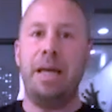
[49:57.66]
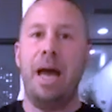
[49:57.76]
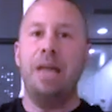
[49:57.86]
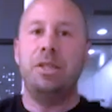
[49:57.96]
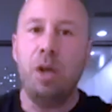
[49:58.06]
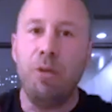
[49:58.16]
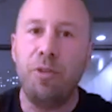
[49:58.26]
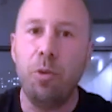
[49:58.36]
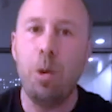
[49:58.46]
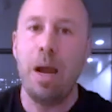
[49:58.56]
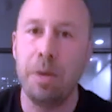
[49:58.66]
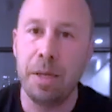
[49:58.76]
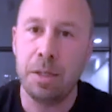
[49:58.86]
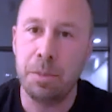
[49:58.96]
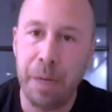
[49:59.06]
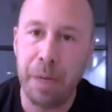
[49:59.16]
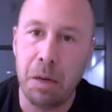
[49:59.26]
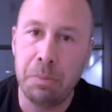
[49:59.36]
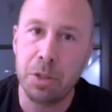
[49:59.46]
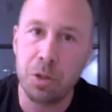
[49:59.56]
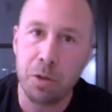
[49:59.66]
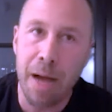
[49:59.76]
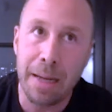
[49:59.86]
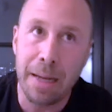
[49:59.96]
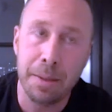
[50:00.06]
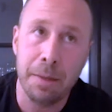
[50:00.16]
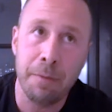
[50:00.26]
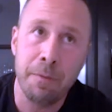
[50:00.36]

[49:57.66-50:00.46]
and self-awareness becomes attractive.